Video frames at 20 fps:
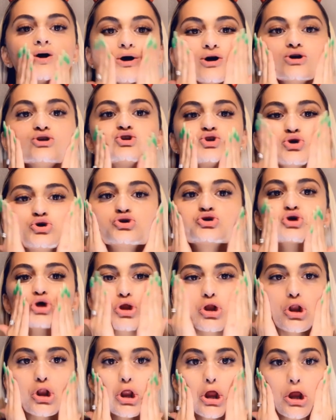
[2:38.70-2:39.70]
just
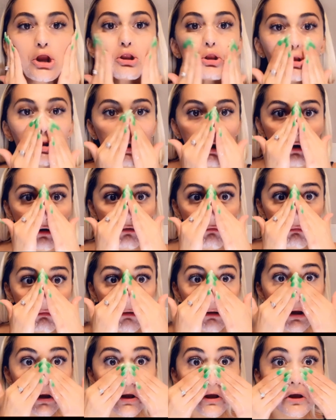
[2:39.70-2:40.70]
cleanse your
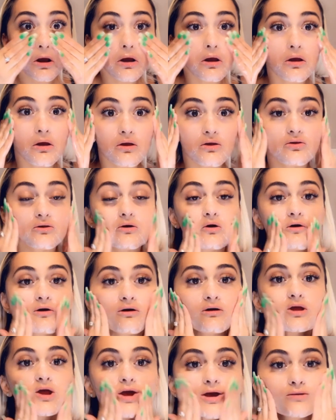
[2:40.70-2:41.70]
face,
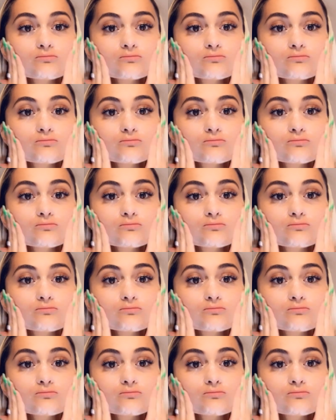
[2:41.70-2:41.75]
girly.